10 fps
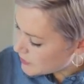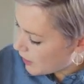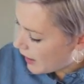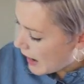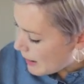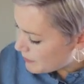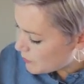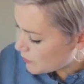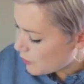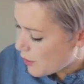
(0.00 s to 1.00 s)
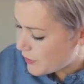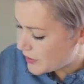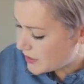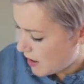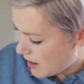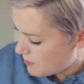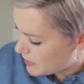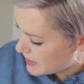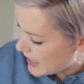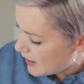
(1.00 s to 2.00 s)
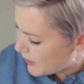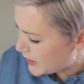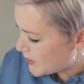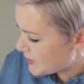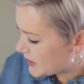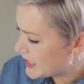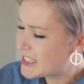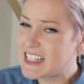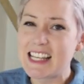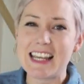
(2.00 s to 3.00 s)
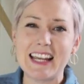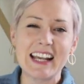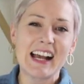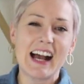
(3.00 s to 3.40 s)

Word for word: not happy with her at the time, but now I don't really see,